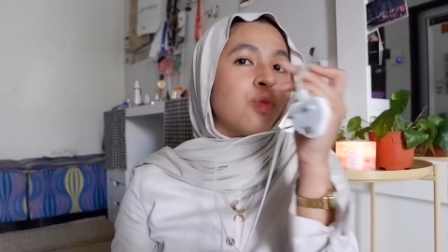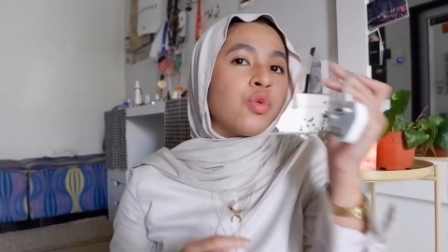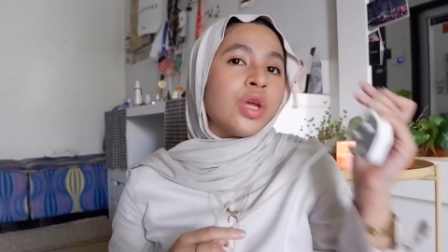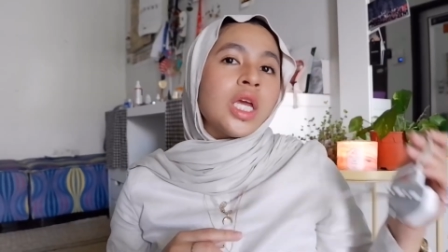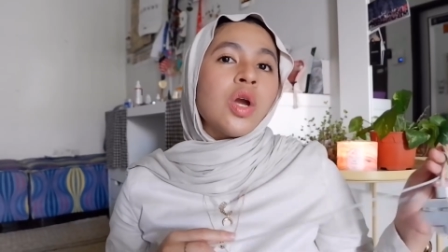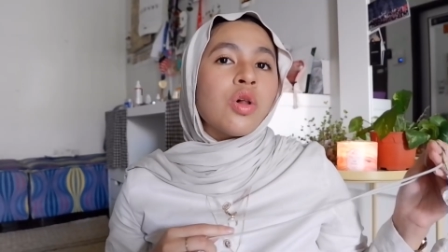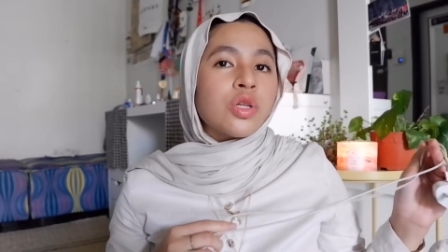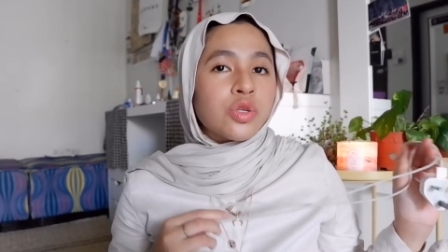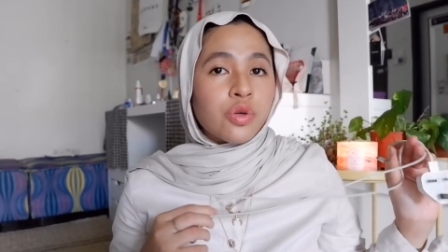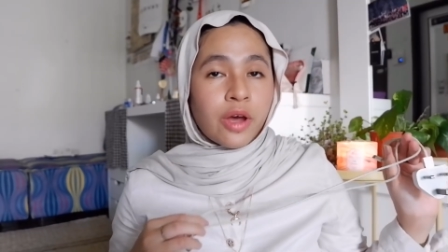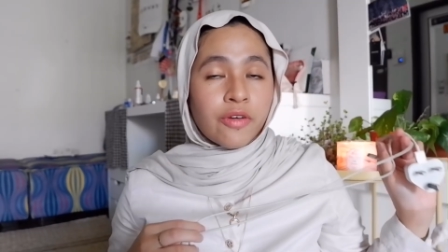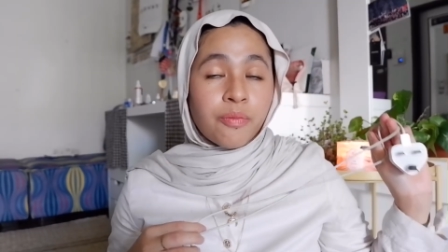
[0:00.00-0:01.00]
we also
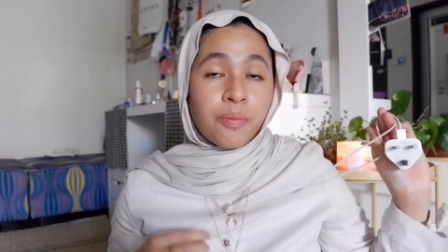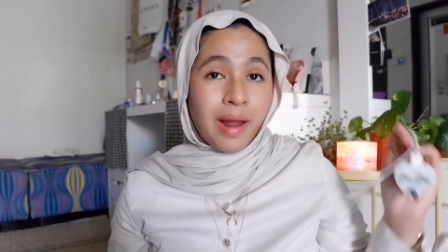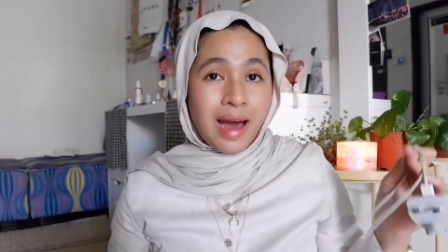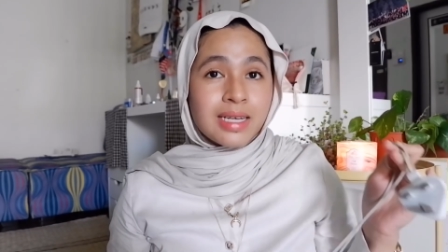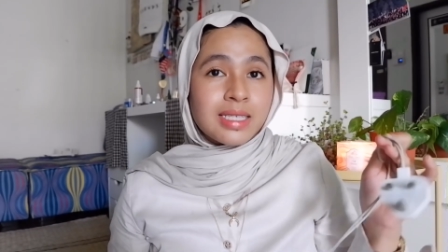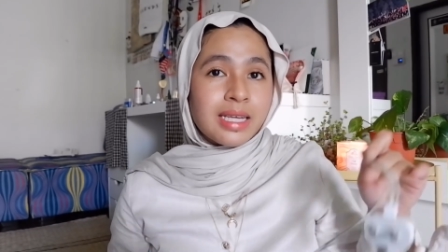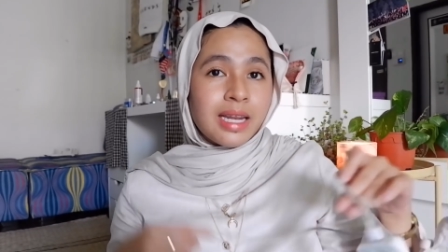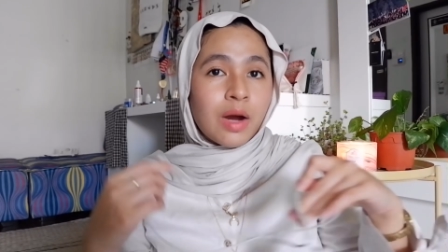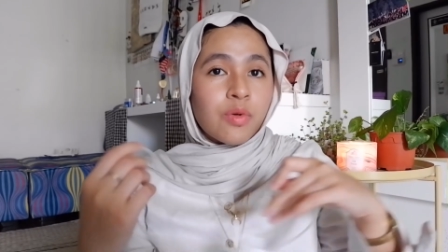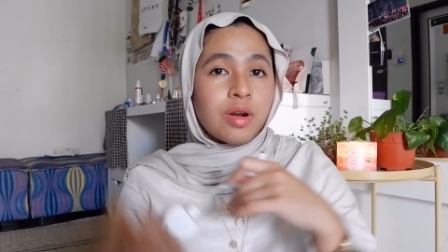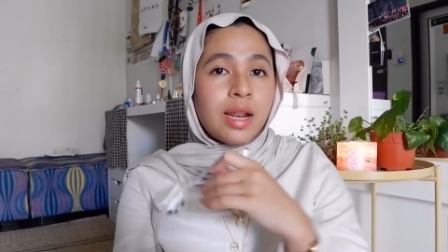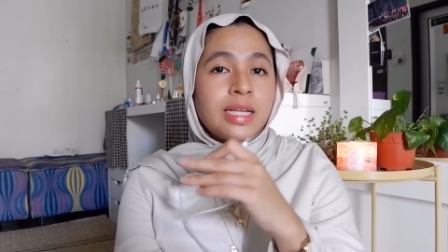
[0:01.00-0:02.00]
have plugs in
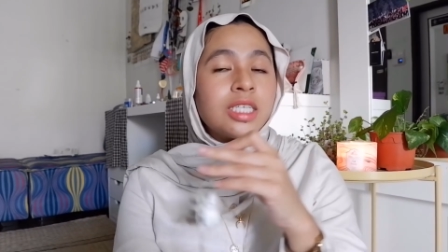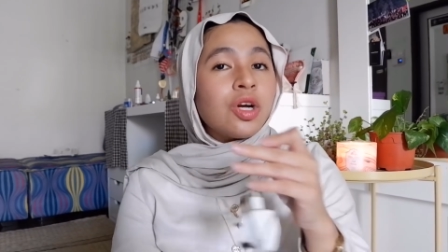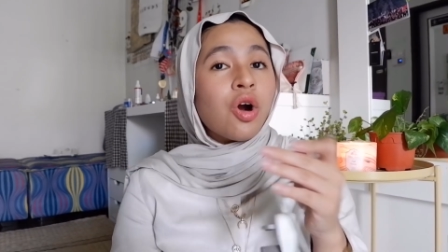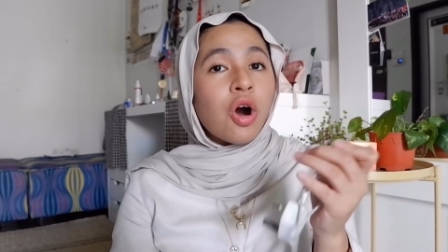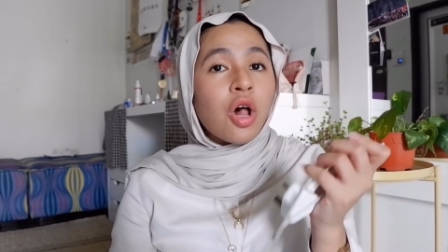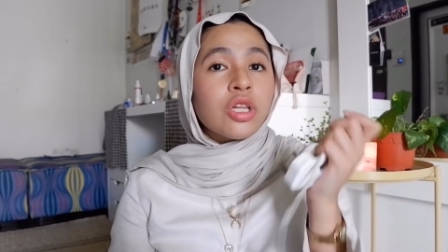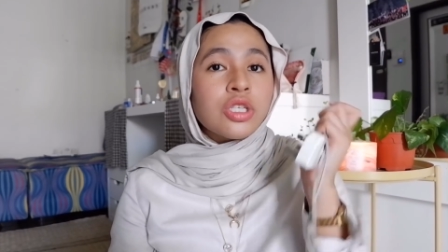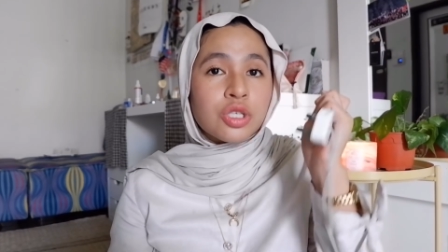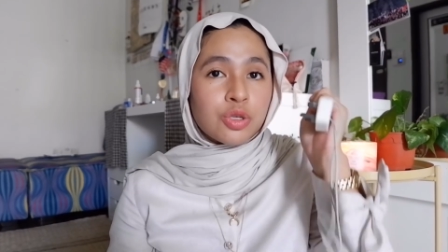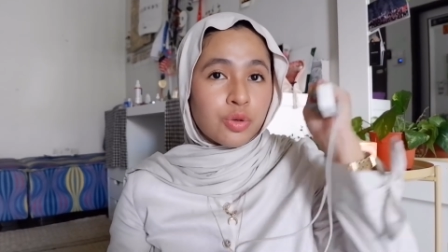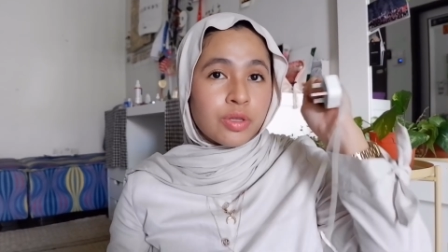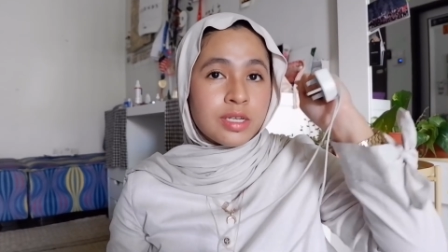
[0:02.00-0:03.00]
our lecture hall,
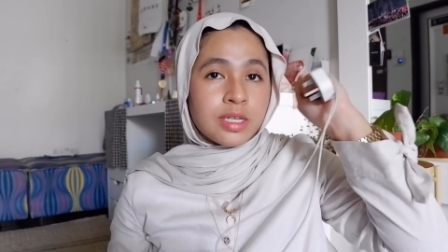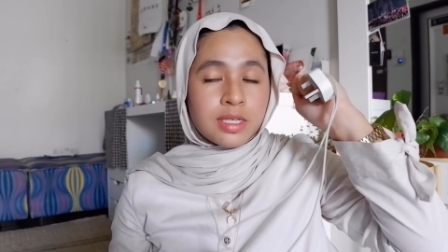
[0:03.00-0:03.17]
so this is